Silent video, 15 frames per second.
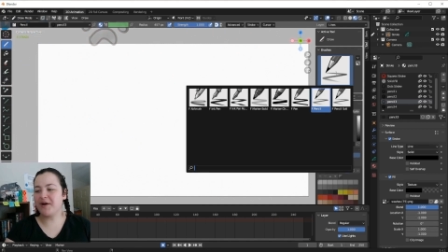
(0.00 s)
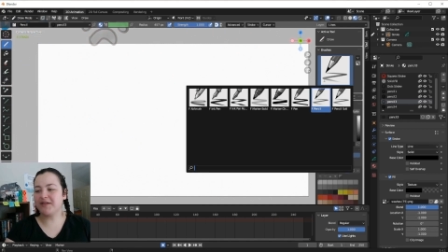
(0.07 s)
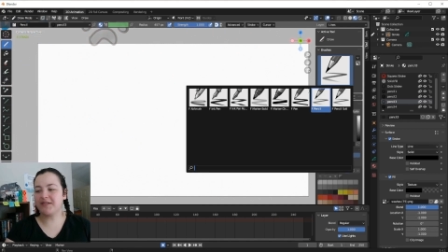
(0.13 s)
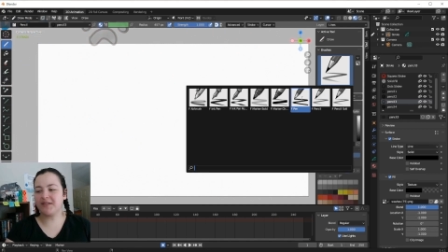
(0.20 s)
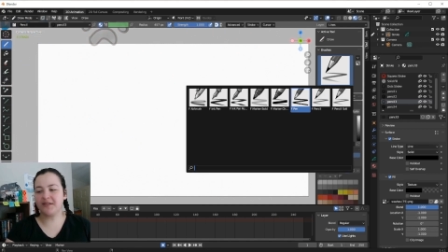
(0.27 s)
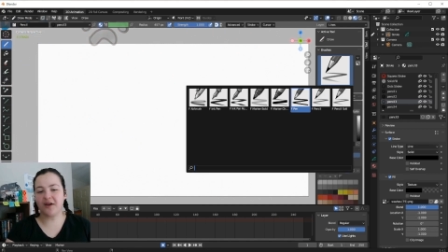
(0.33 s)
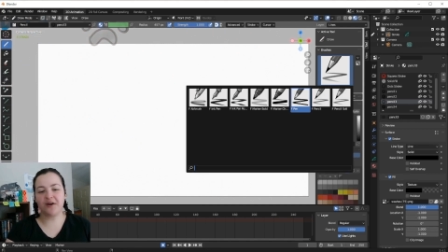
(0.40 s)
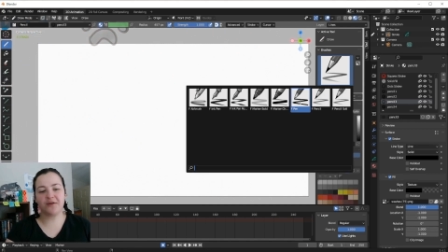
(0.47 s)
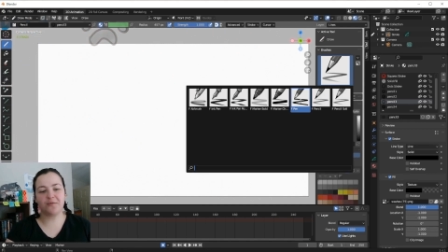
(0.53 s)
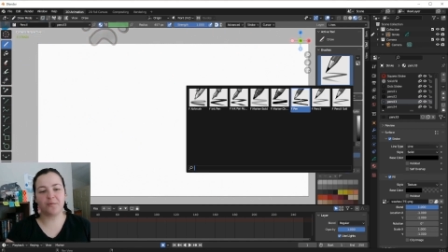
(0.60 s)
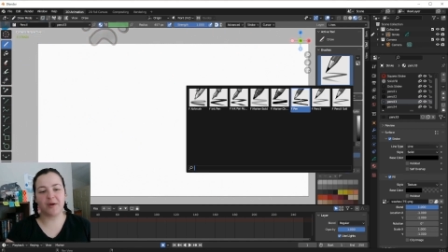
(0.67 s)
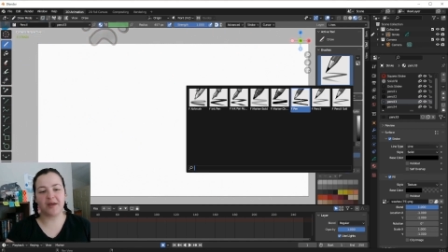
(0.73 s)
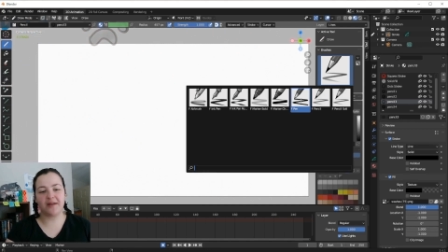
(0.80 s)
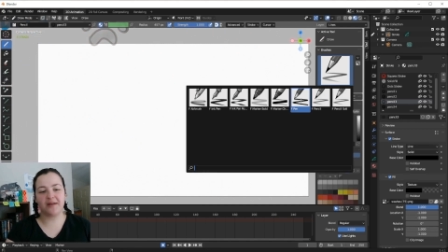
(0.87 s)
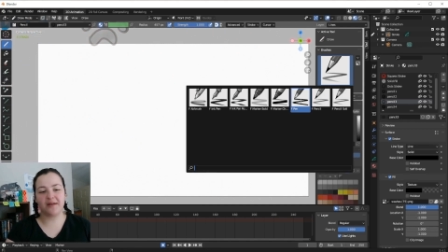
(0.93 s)
I'll start
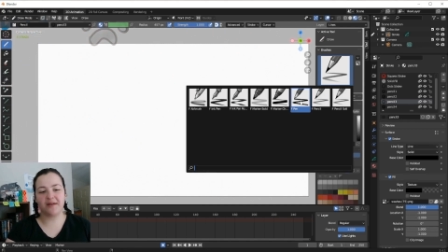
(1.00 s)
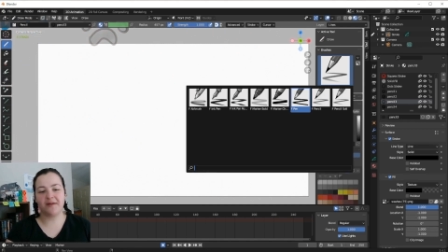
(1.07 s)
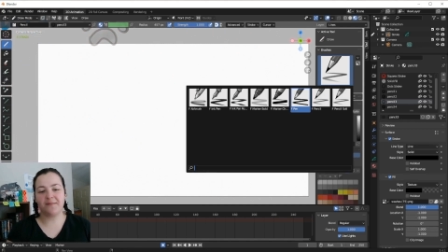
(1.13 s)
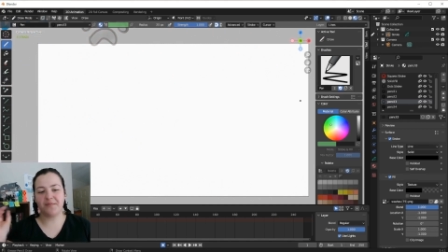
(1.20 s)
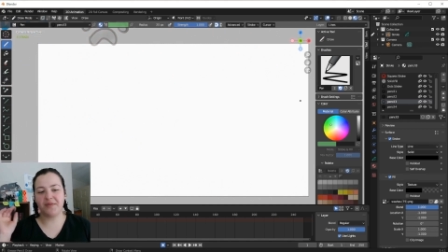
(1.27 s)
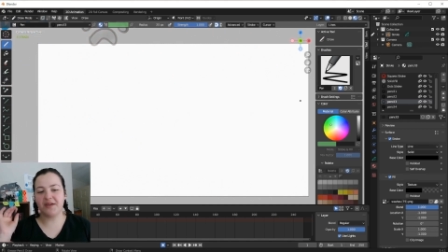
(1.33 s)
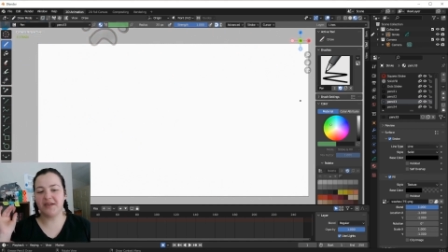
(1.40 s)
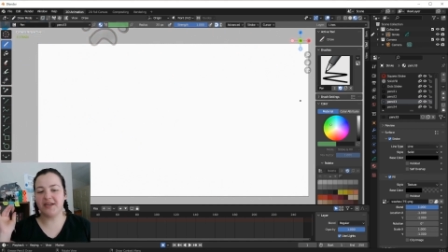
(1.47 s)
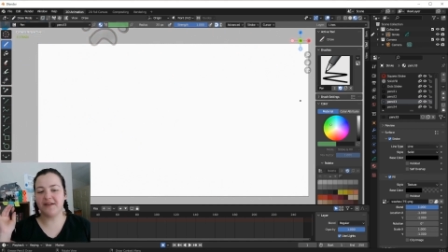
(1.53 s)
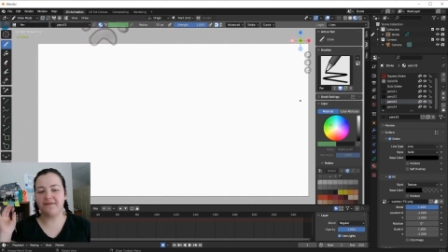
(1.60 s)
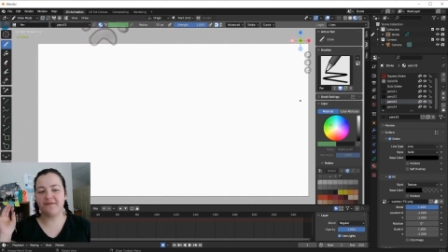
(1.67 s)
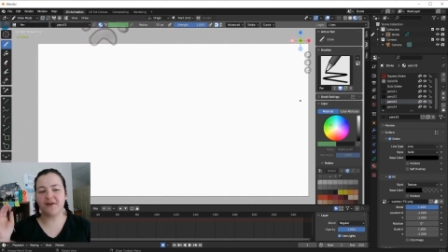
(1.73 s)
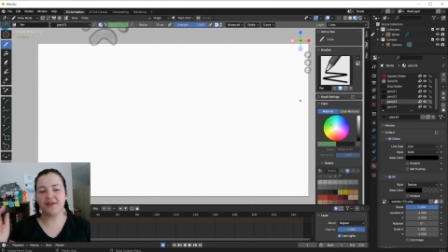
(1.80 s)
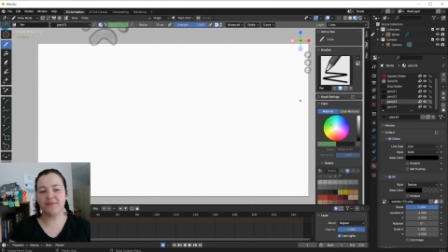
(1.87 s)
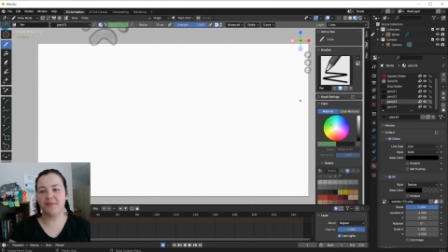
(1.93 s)
with the
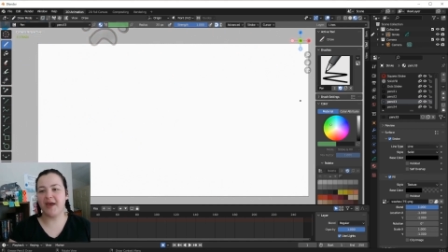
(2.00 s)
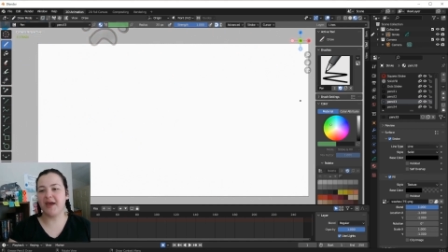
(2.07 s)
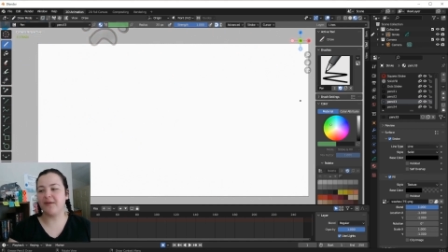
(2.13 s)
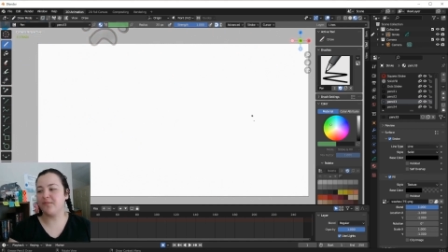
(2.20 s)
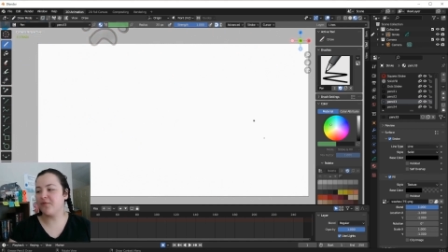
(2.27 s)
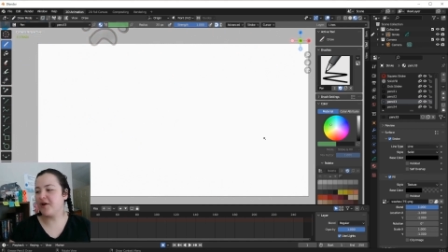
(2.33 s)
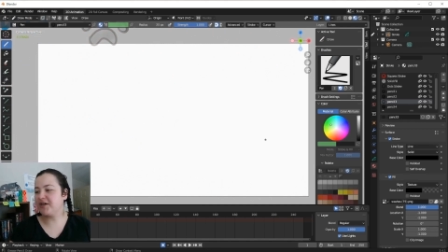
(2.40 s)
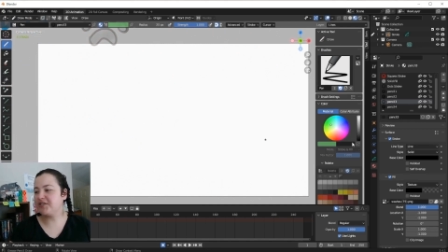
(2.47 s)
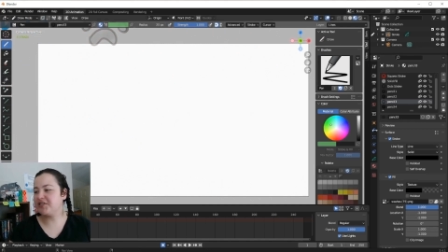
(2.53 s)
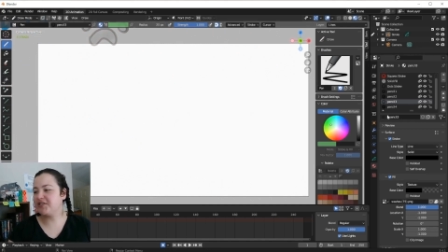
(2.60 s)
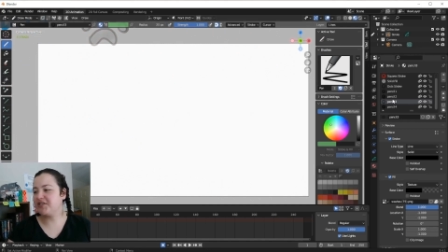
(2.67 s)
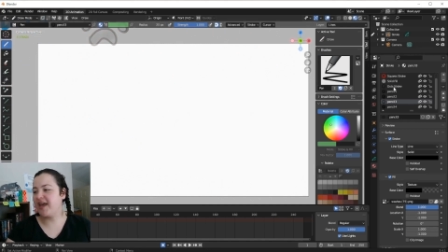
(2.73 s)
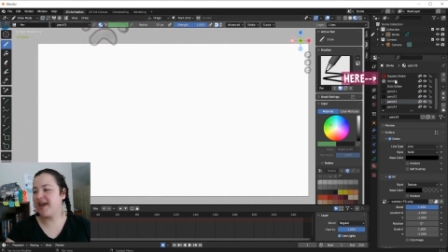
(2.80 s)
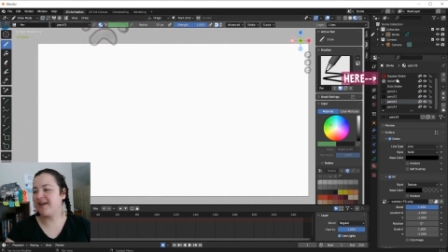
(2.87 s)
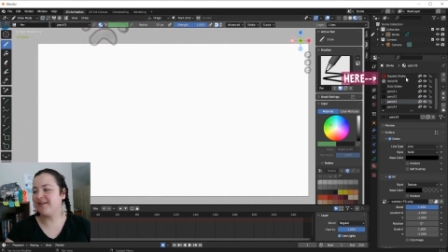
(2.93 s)
default pen brush
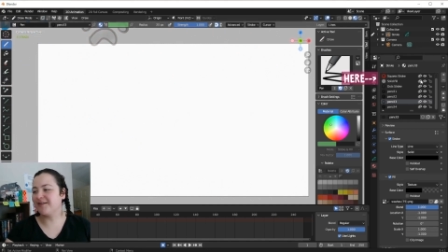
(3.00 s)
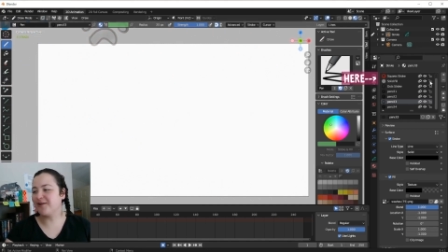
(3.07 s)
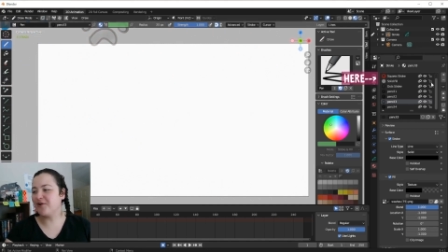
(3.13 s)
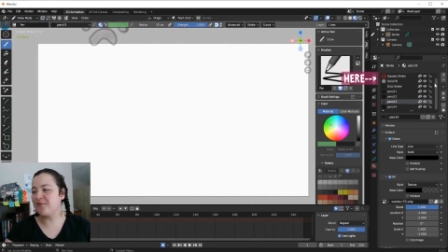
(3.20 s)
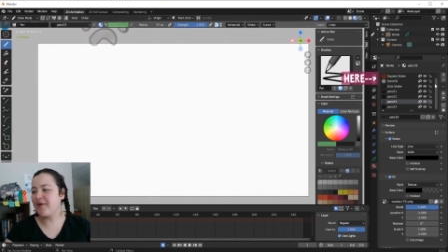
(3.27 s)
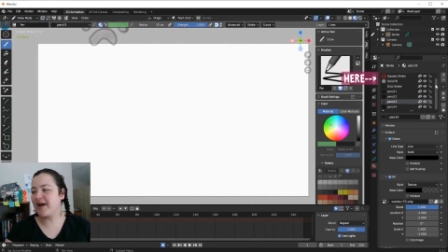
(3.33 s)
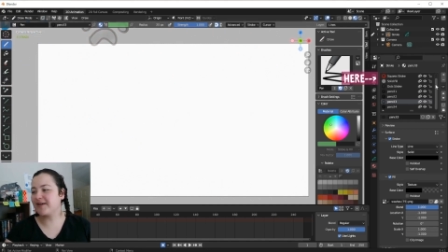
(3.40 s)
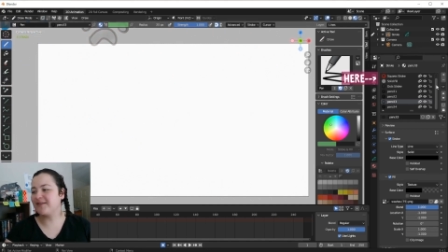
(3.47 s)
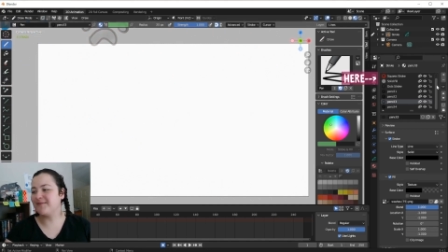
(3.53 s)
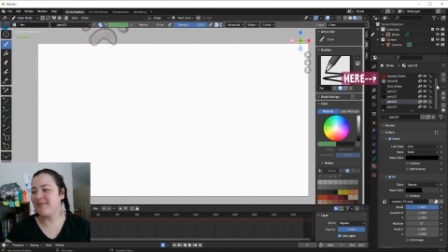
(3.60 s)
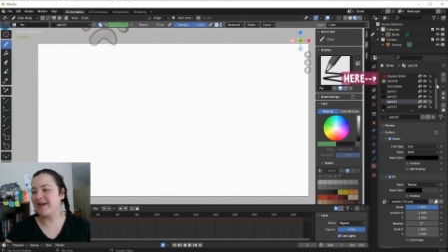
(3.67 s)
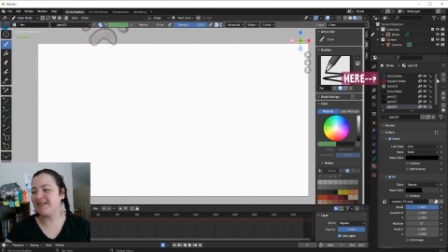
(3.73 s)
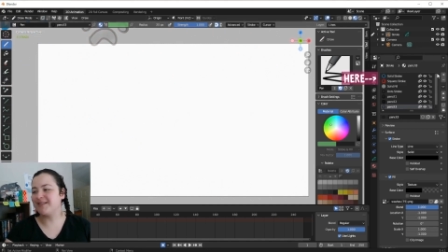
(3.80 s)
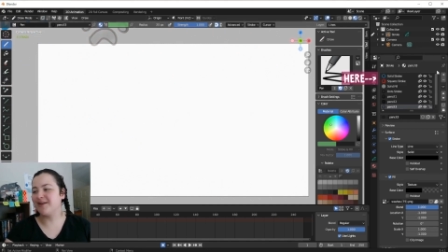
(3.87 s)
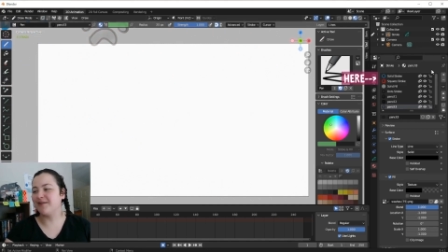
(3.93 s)
and I'll go back to
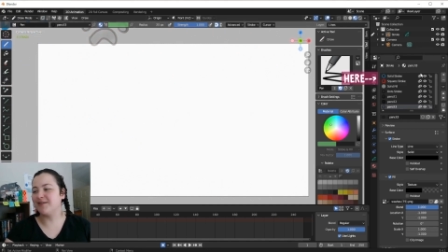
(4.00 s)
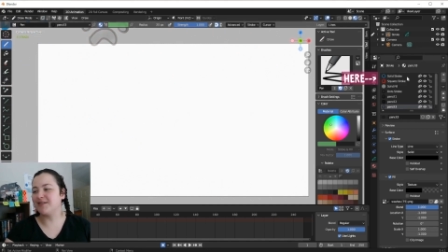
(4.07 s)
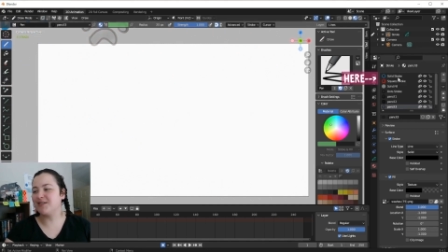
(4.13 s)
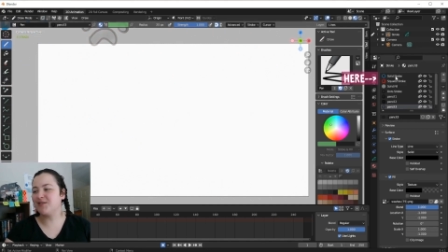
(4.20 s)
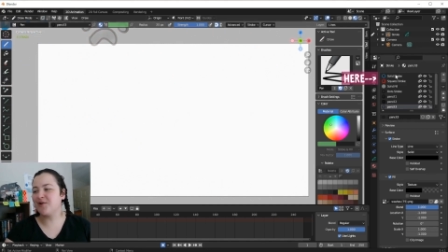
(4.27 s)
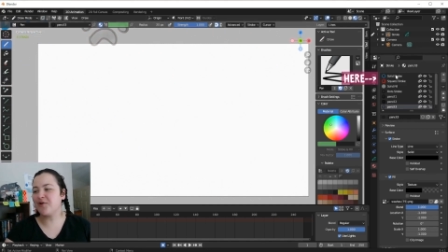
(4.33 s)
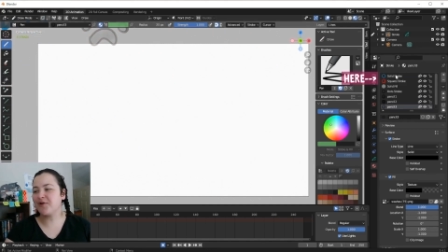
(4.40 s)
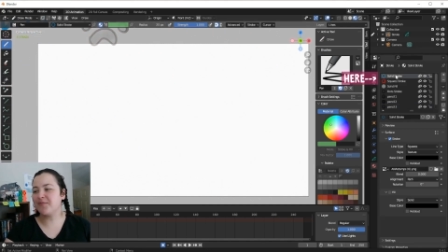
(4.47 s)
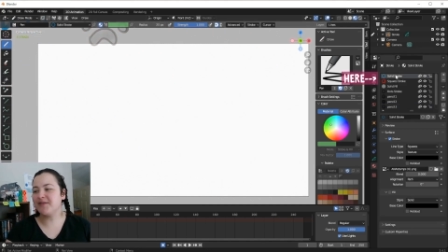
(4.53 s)
my solid stroke